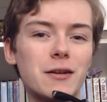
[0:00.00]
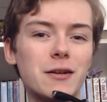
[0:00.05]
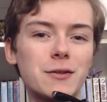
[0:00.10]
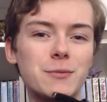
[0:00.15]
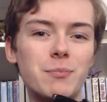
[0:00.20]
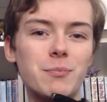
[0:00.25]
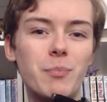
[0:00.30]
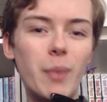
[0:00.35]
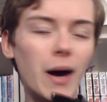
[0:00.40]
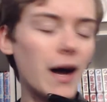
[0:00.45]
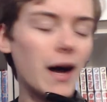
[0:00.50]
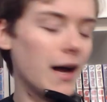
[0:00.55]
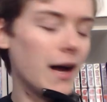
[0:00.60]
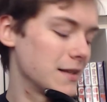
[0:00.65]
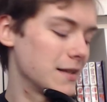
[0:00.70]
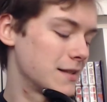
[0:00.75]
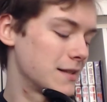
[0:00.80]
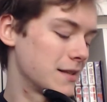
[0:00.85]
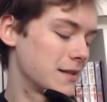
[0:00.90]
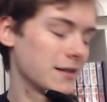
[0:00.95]

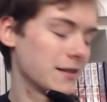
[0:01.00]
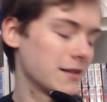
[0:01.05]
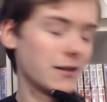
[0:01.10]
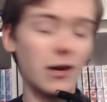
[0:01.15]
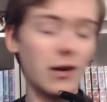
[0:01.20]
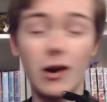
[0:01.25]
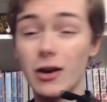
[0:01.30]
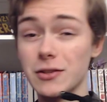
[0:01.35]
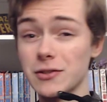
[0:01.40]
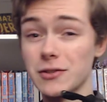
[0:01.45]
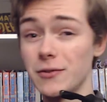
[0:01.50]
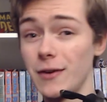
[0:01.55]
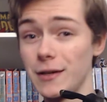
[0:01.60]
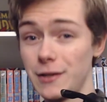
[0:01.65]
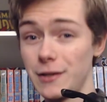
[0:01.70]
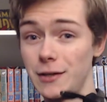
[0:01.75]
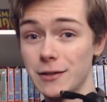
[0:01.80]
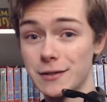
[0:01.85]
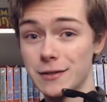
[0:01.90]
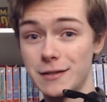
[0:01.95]
But they are also very
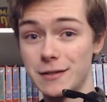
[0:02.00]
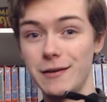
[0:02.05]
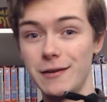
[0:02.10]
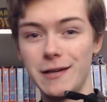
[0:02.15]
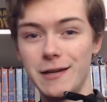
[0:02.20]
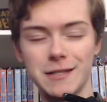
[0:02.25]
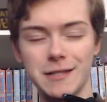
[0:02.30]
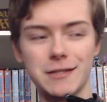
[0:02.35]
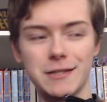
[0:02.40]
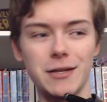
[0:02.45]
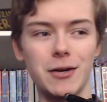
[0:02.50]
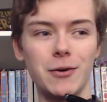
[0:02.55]
long series, so